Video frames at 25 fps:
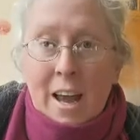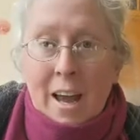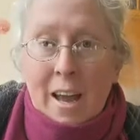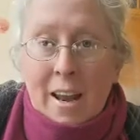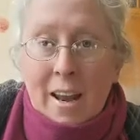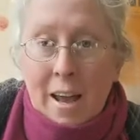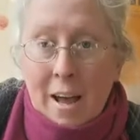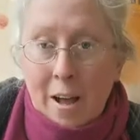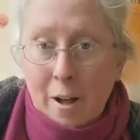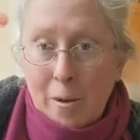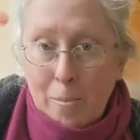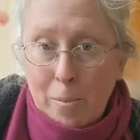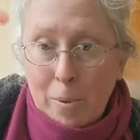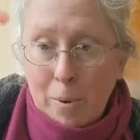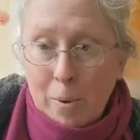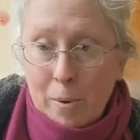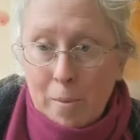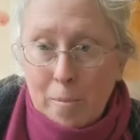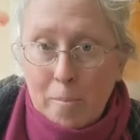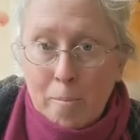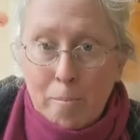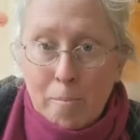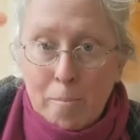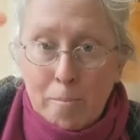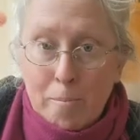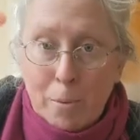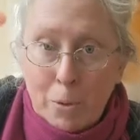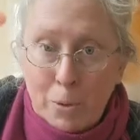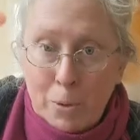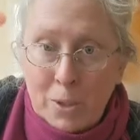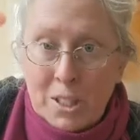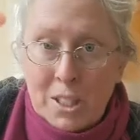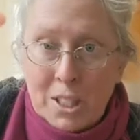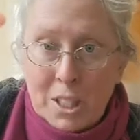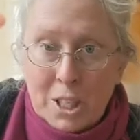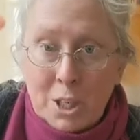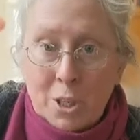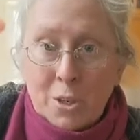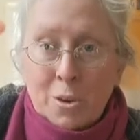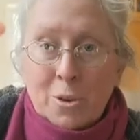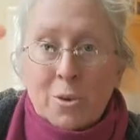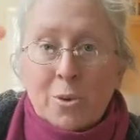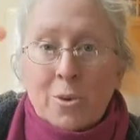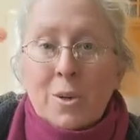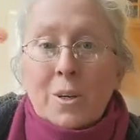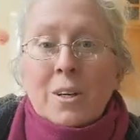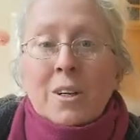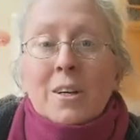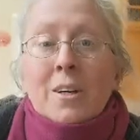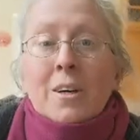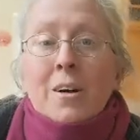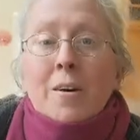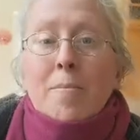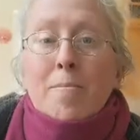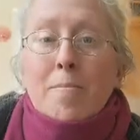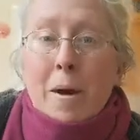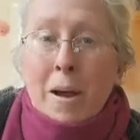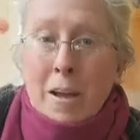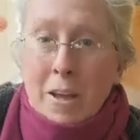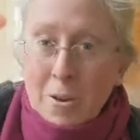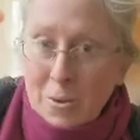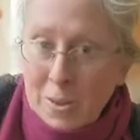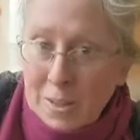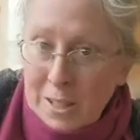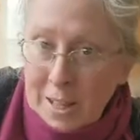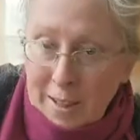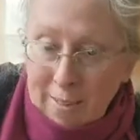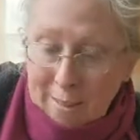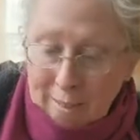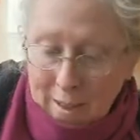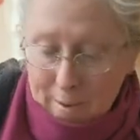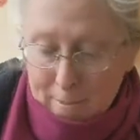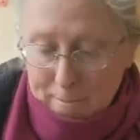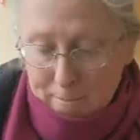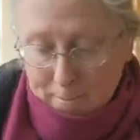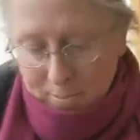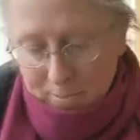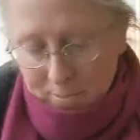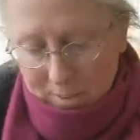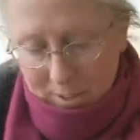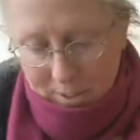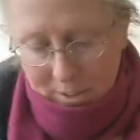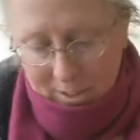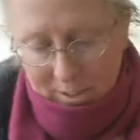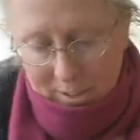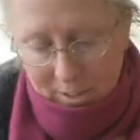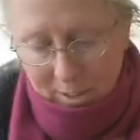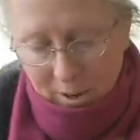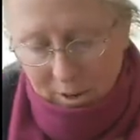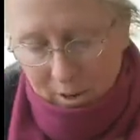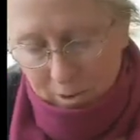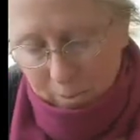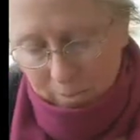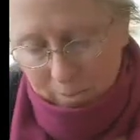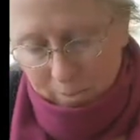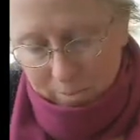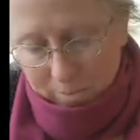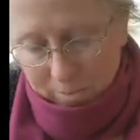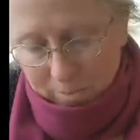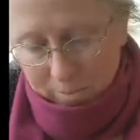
and help boost you by using them. So